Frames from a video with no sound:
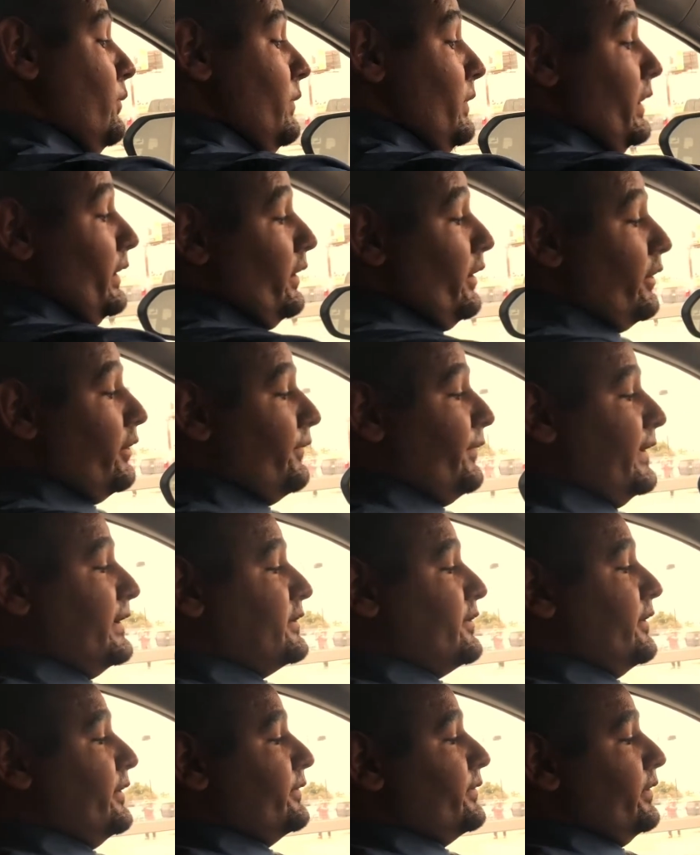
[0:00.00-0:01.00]
Another
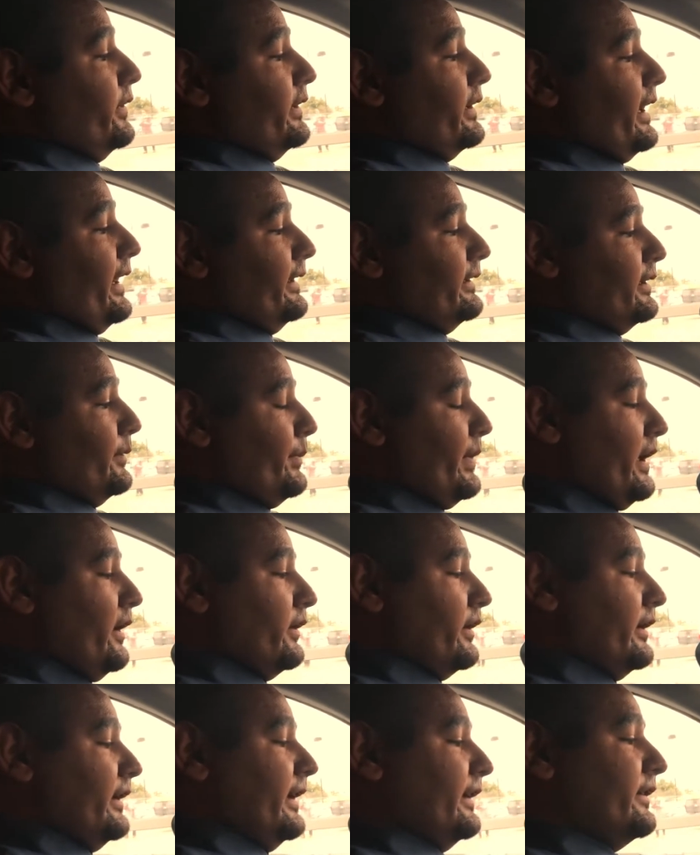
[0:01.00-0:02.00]
feature that's really nice
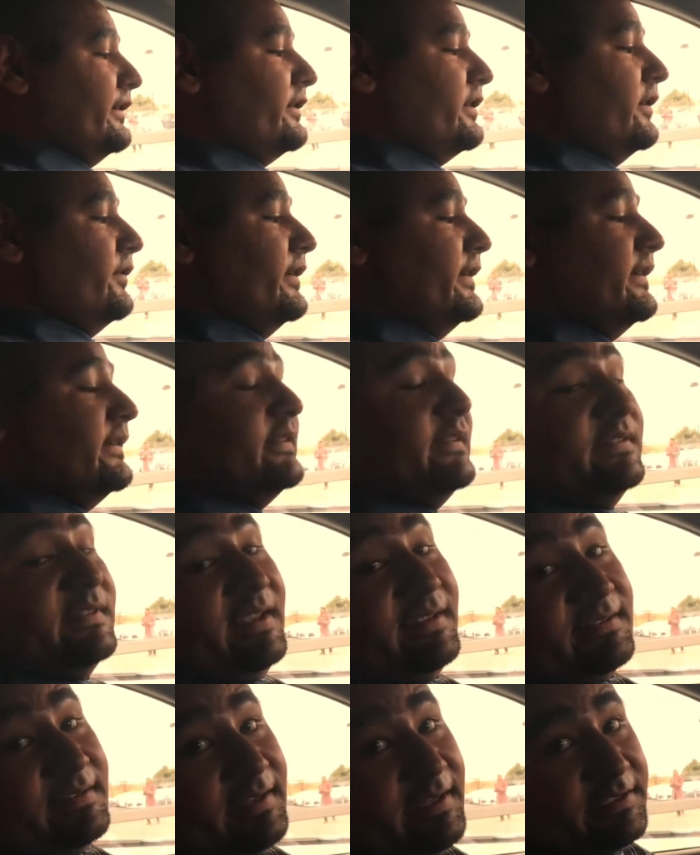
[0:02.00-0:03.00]
about connected services is
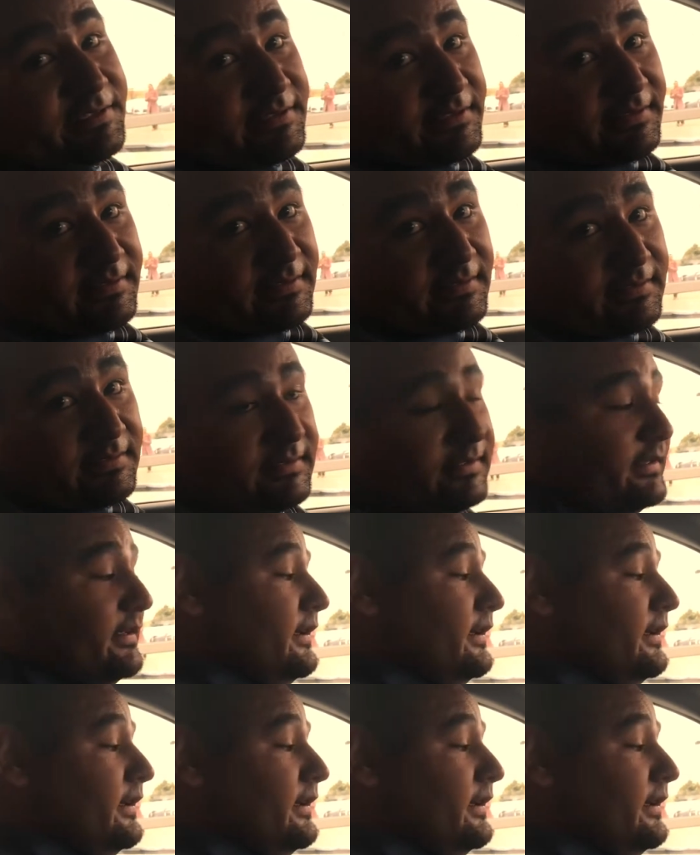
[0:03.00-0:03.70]
destination assist.